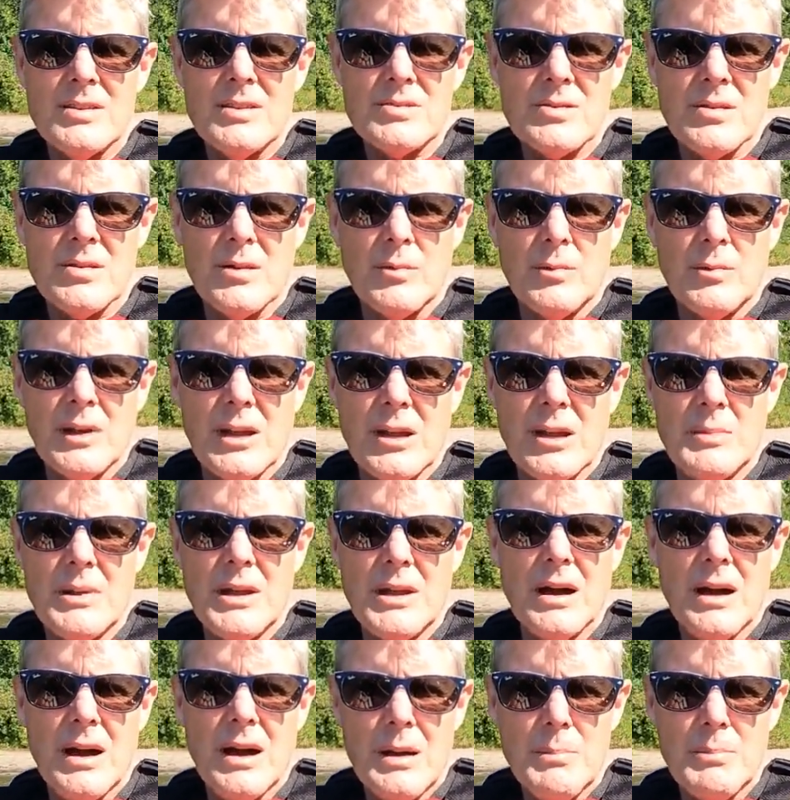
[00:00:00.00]
so that we could
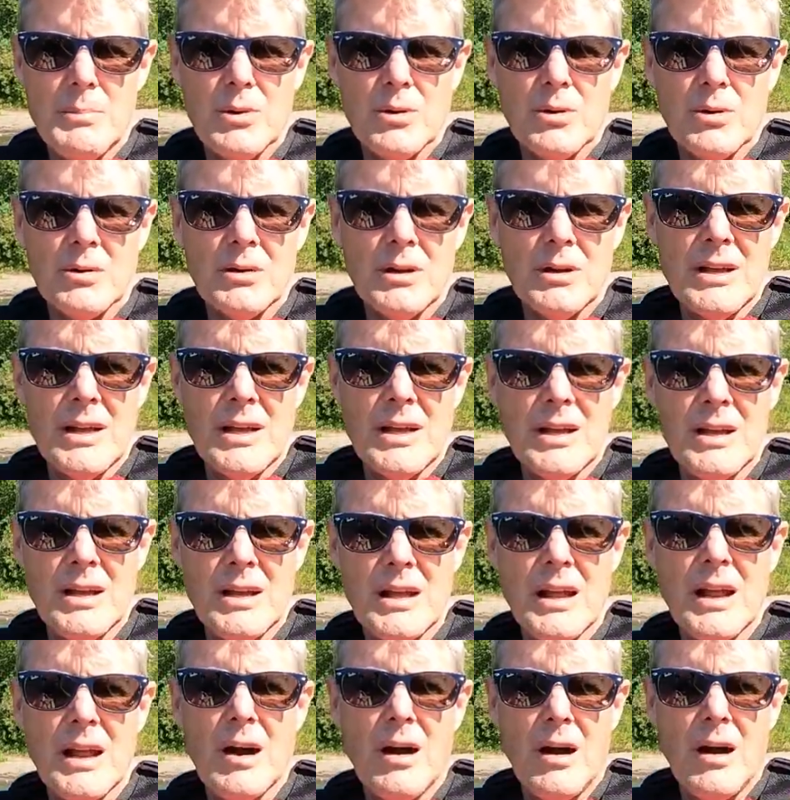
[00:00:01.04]
be up early
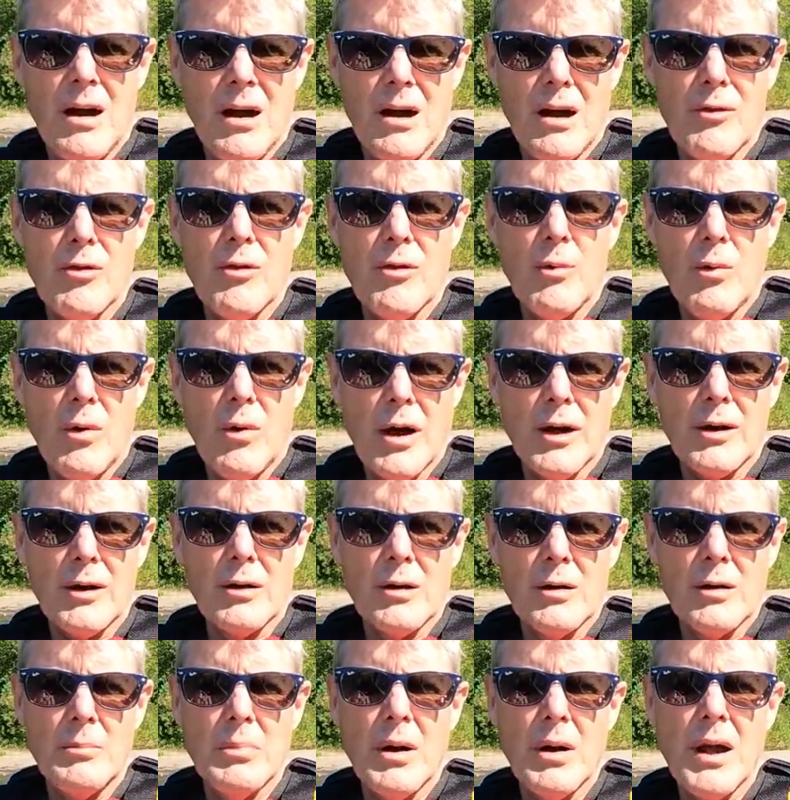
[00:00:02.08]
and on the
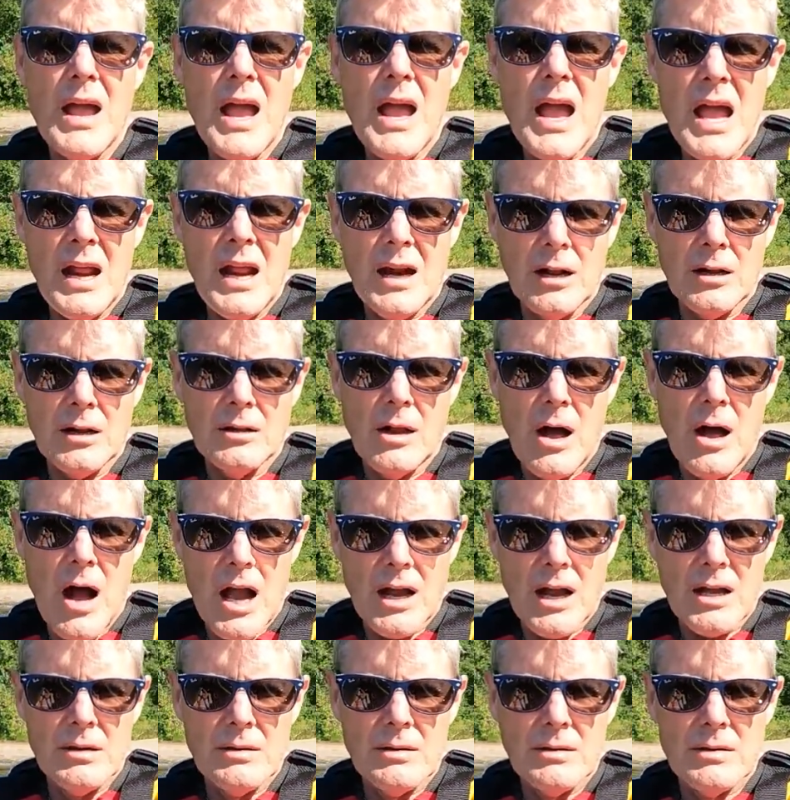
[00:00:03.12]
water by 8
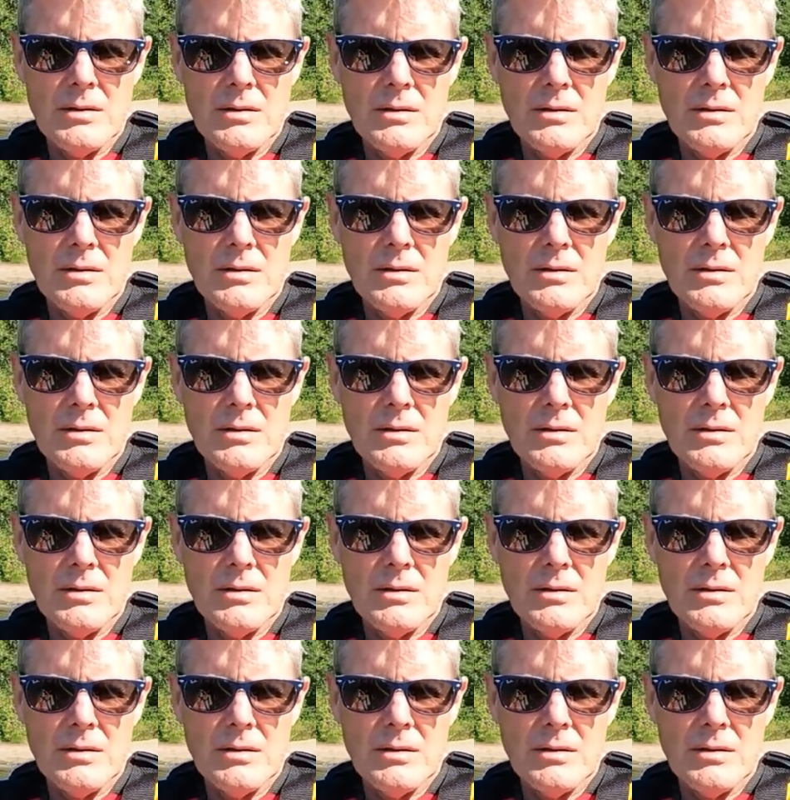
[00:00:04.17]
o'clock.